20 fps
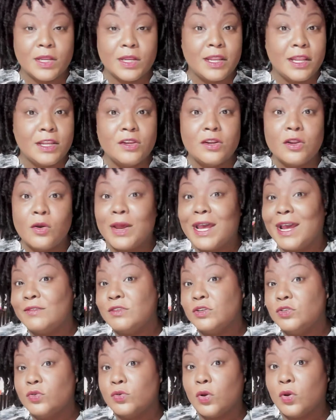You don't have to do
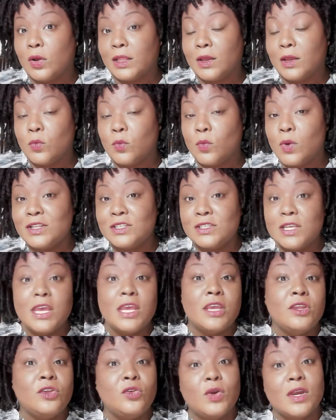it all at once.
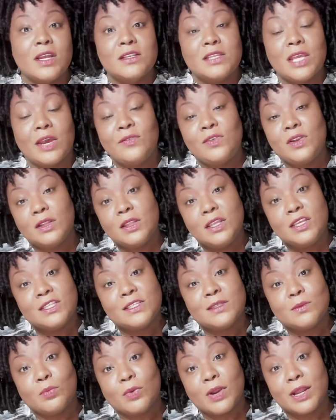You can definitely
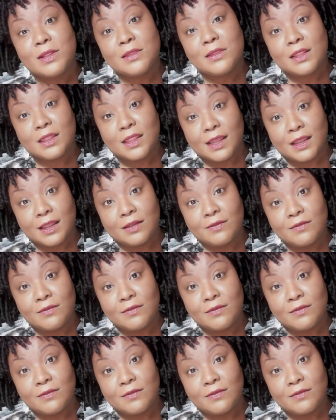spread the love,